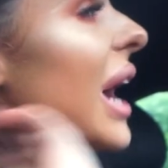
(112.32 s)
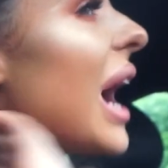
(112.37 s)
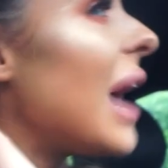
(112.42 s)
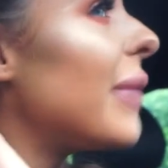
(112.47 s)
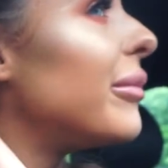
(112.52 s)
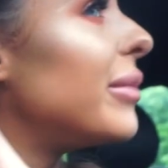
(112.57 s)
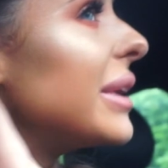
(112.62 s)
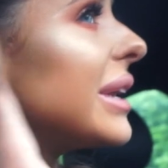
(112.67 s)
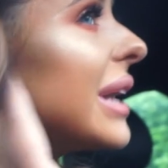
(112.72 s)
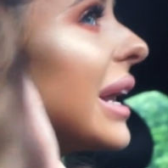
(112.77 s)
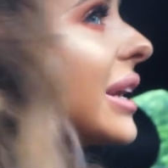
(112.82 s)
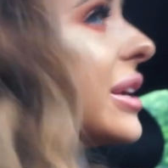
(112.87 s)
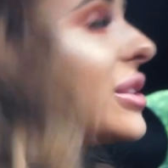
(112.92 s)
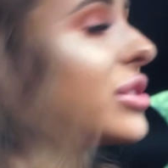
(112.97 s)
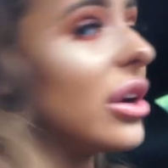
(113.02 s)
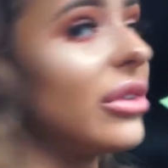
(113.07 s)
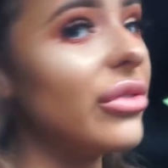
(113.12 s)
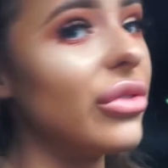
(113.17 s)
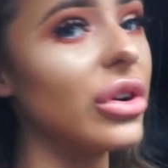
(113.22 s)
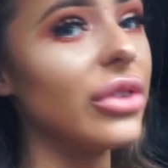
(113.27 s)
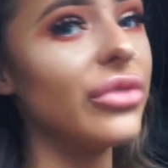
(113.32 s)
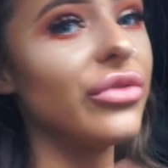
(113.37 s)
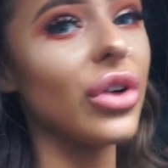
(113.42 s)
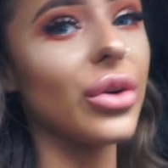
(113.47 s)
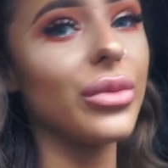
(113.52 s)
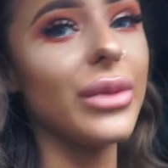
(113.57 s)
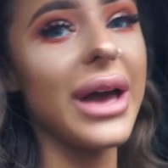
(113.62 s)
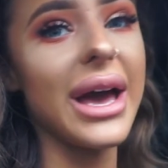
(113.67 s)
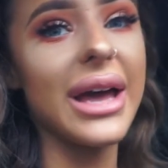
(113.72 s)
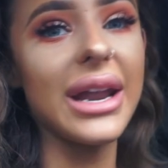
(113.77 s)
happen. Like, you all voted for
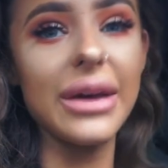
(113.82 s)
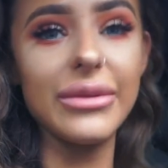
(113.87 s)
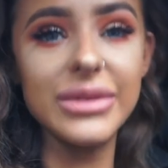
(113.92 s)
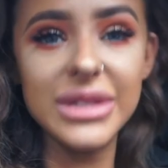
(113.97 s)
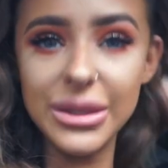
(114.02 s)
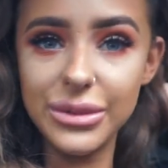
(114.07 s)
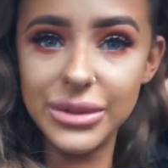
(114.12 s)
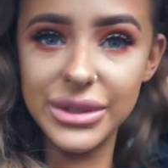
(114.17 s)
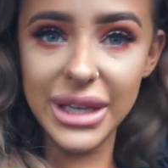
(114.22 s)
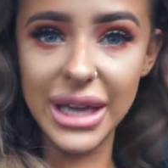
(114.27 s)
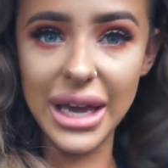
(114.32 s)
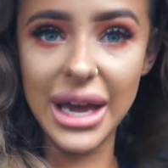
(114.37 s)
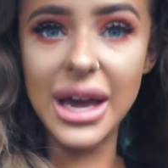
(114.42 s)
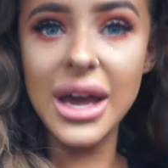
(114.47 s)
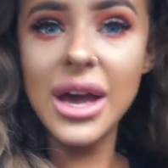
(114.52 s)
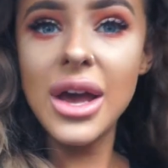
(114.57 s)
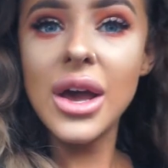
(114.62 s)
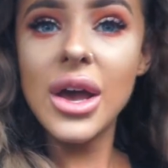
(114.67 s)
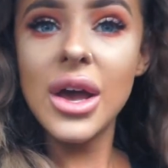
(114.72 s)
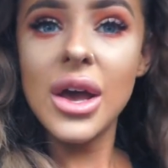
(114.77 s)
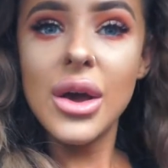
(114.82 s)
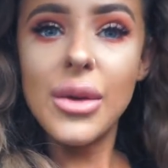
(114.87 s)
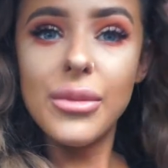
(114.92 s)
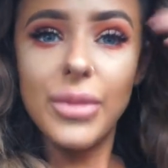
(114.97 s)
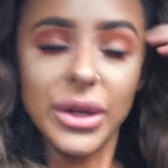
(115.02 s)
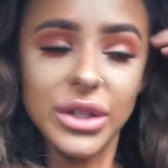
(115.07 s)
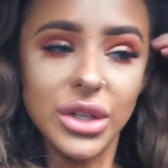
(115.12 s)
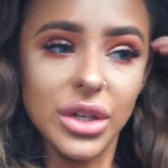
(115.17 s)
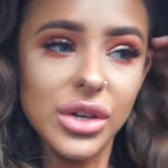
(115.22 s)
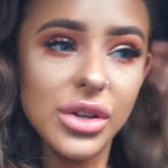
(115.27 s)
me, and I was able to get
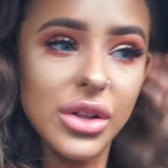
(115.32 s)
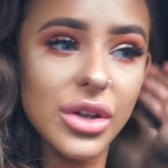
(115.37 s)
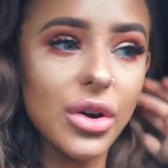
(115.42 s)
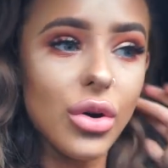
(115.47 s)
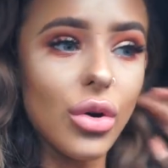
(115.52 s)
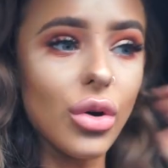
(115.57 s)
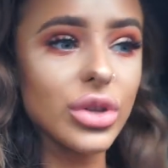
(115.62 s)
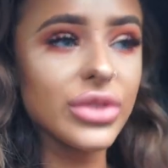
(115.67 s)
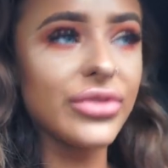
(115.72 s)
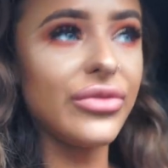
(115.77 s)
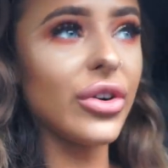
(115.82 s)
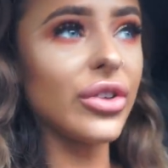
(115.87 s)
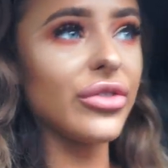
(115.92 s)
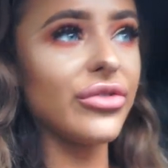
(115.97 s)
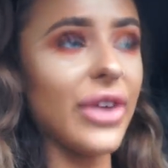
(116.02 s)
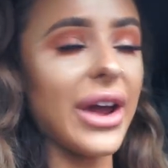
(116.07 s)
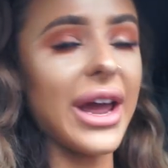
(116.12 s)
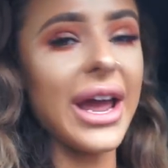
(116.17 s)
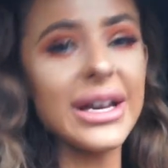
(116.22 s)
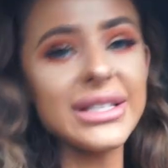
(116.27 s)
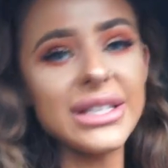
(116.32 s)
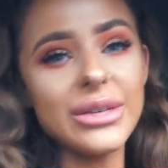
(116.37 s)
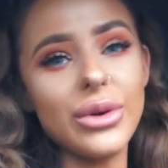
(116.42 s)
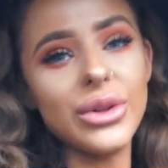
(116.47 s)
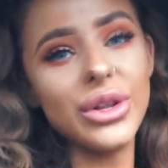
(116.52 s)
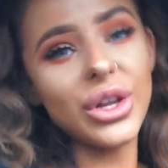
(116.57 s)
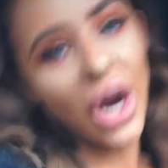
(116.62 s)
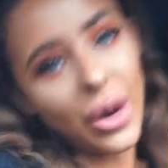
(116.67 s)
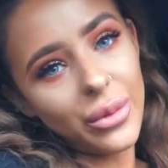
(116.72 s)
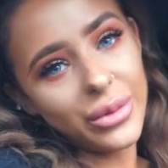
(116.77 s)
booked onto the course for free as I won
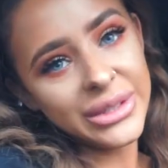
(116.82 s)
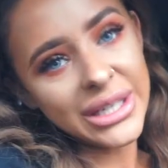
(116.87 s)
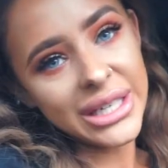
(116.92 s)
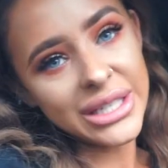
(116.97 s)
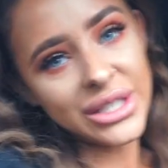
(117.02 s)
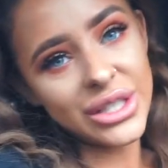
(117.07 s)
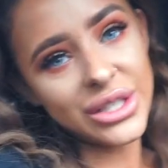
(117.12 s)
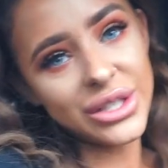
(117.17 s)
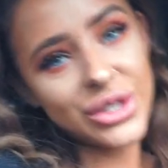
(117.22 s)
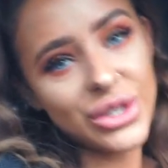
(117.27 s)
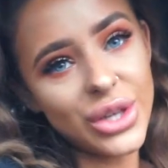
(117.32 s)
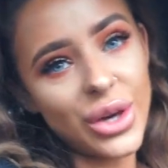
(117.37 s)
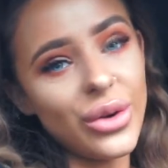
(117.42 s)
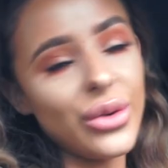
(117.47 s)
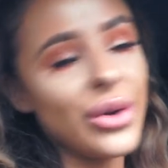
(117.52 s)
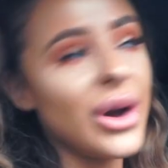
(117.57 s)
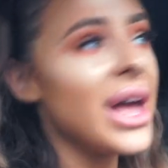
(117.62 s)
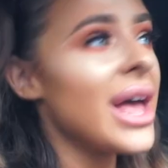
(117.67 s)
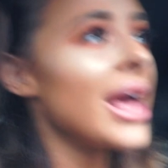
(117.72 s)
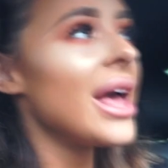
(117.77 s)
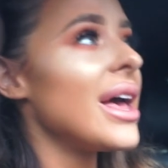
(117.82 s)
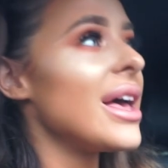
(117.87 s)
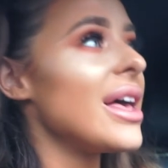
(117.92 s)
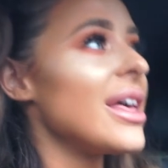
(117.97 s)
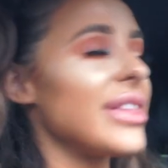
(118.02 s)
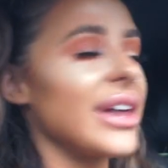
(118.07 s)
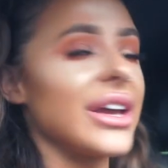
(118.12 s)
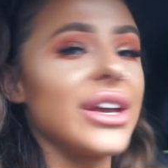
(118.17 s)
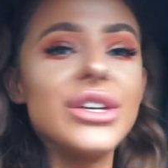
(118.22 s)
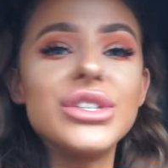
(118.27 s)
the competition. So
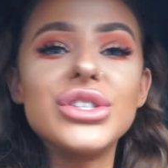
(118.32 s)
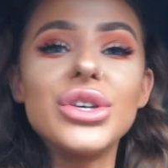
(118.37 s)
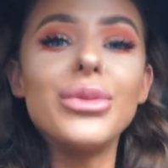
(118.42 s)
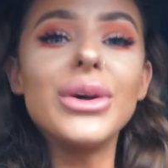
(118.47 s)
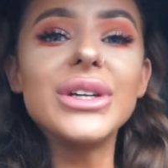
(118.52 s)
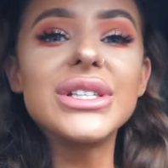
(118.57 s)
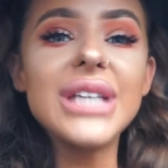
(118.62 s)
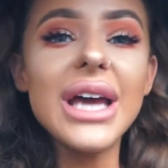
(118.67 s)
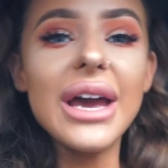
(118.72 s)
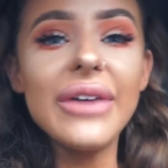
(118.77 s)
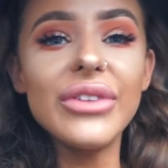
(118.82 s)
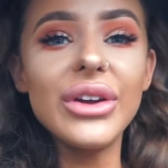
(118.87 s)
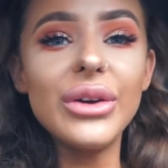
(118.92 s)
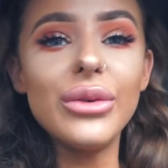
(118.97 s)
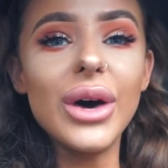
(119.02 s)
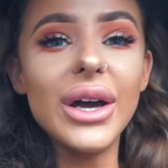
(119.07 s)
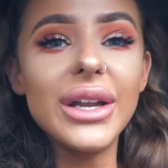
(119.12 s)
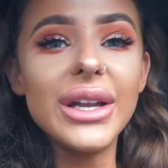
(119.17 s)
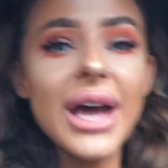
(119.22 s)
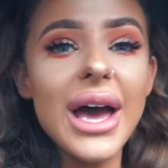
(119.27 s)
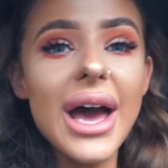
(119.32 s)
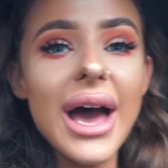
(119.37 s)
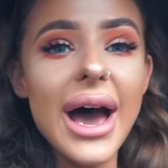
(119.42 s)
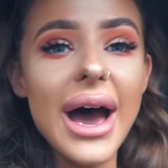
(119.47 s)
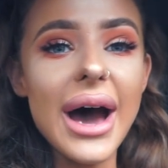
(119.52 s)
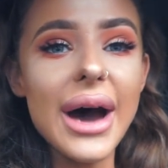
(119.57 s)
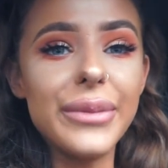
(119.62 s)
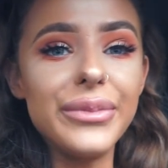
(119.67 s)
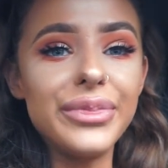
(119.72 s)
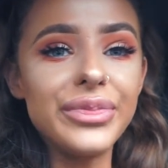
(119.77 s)
thank you so much to everyone.
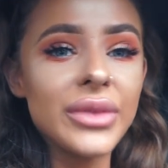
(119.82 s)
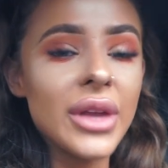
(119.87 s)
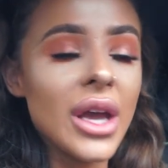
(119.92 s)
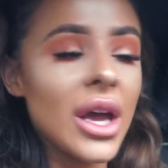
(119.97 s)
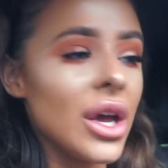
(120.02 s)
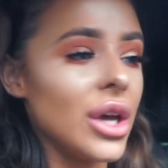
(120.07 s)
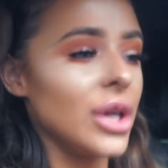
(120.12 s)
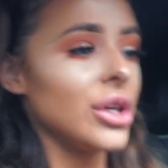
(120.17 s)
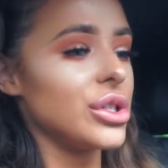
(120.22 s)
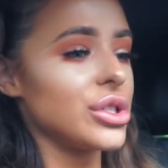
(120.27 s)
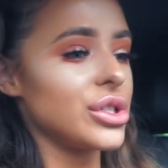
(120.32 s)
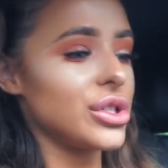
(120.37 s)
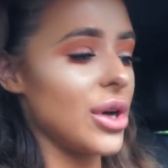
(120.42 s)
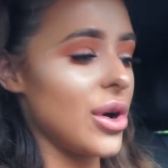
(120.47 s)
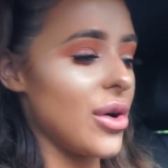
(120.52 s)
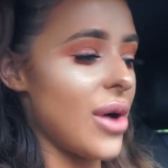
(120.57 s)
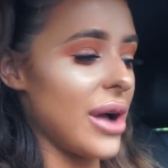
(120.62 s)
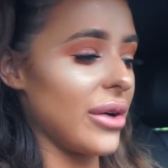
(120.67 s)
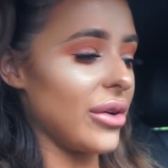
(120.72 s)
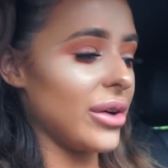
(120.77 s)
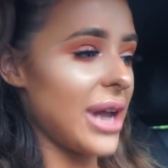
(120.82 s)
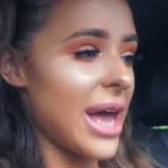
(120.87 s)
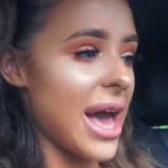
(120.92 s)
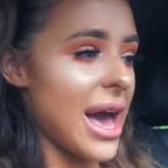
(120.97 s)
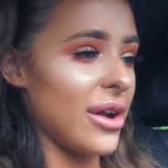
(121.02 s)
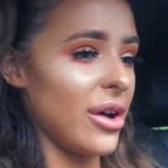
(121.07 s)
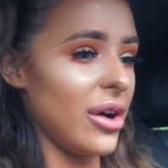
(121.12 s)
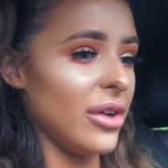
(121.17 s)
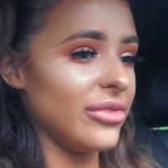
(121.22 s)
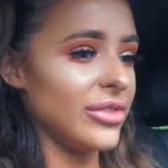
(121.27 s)
So I'm gonna
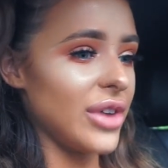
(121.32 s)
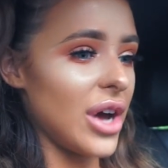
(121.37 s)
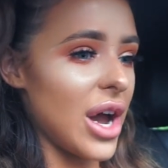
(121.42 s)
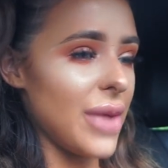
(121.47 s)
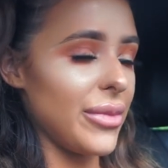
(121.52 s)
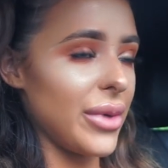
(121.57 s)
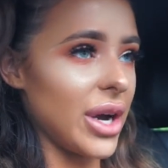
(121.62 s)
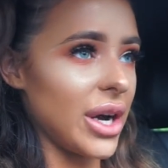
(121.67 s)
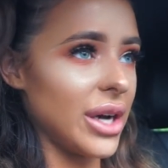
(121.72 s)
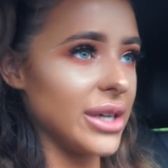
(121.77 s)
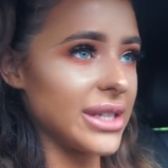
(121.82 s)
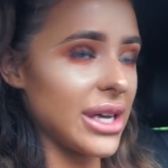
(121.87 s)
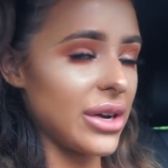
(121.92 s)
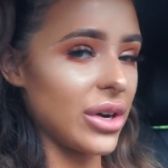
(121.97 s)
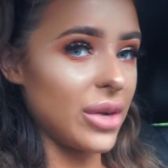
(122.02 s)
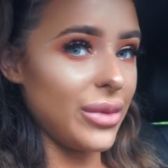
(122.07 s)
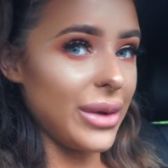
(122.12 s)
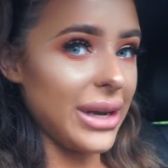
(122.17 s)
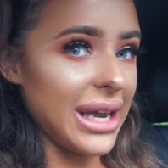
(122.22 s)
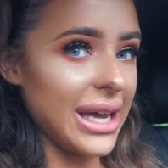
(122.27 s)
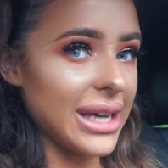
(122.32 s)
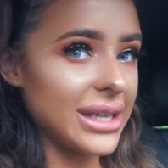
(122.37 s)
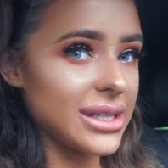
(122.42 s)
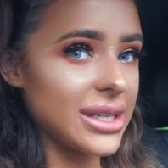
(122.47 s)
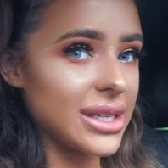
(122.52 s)
head off now because I'm gonna be late.